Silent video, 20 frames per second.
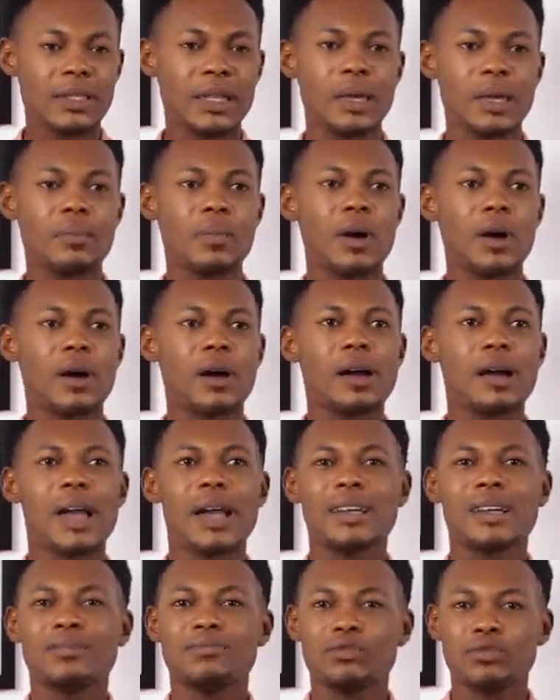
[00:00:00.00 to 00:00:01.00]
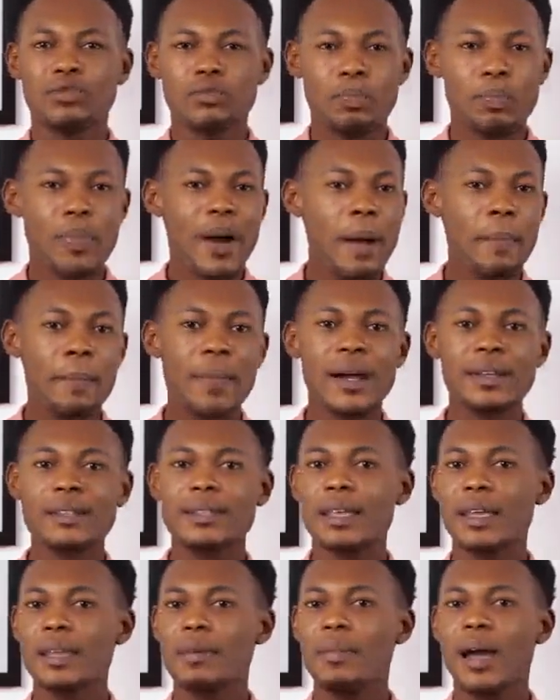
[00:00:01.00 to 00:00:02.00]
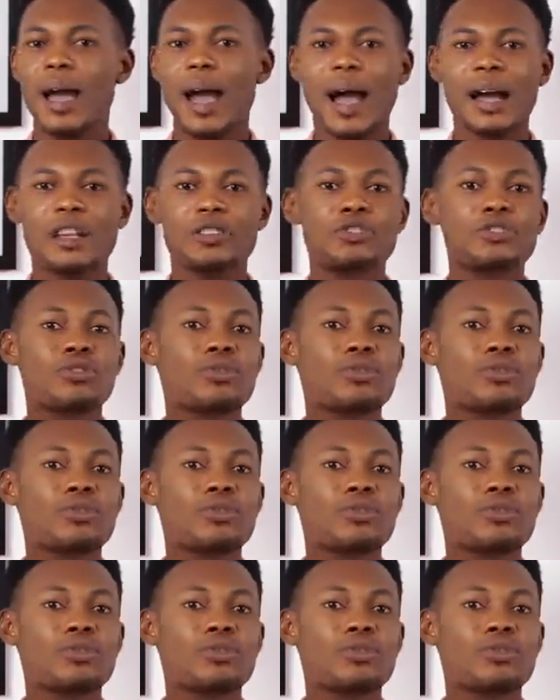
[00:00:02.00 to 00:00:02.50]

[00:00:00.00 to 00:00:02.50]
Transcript: him, pampers him, and